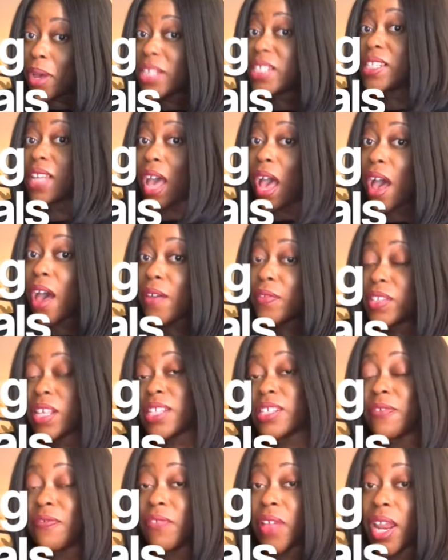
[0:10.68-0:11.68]
must-haves
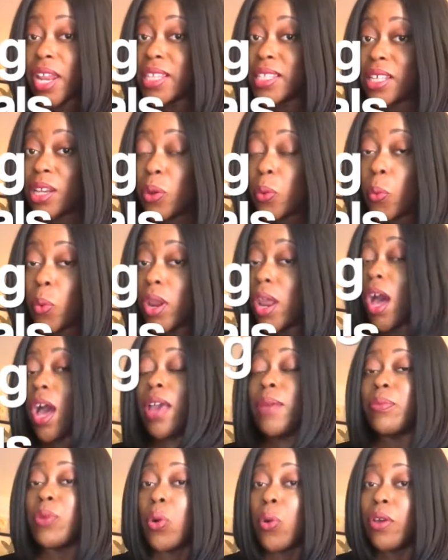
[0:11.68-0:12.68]
as a flight attendant when I
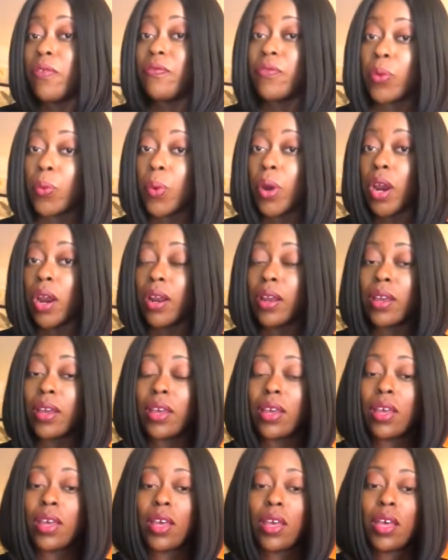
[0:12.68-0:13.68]
am going for work.
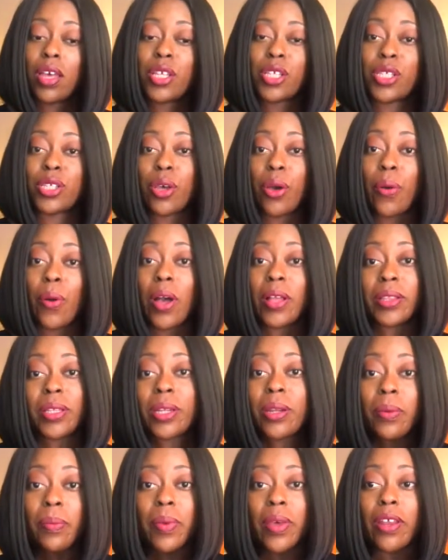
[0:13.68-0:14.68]
So a
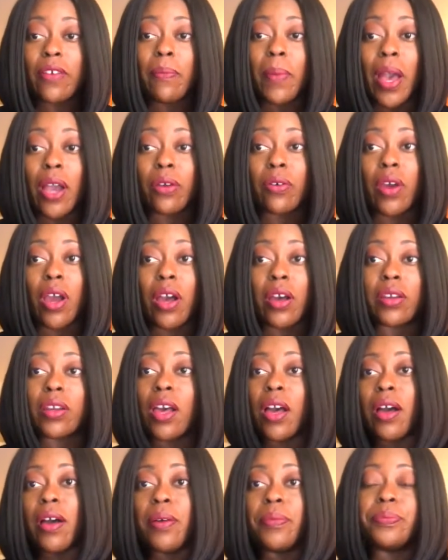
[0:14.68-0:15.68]
little bit of background,
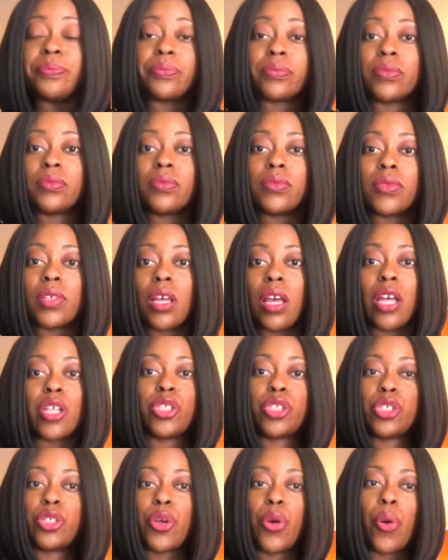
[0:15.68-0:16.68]

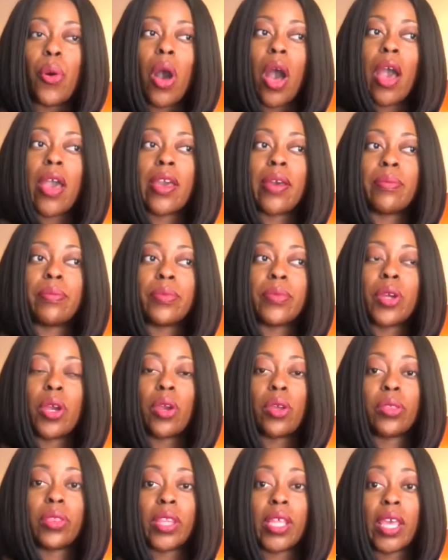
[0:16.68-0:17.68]
as you know, I am
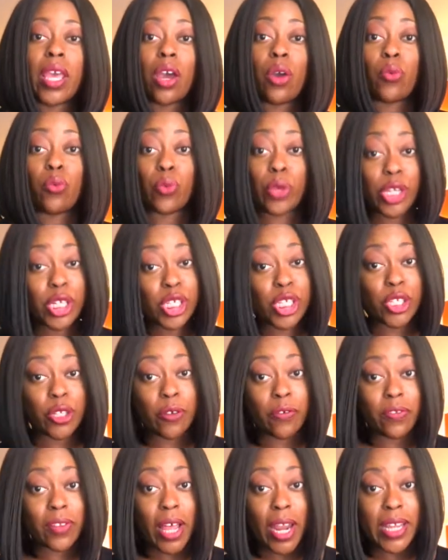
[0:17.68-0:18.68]
currently a
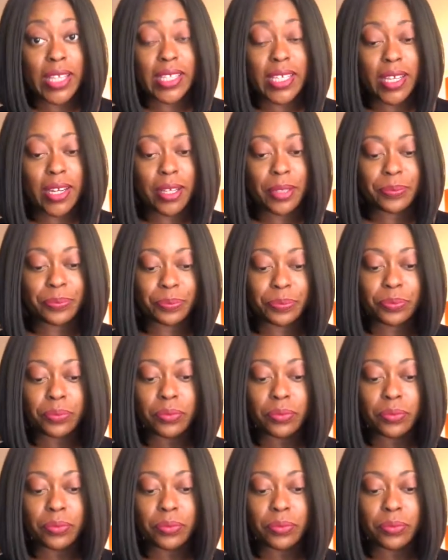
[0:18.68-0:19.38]
regional flight attendant.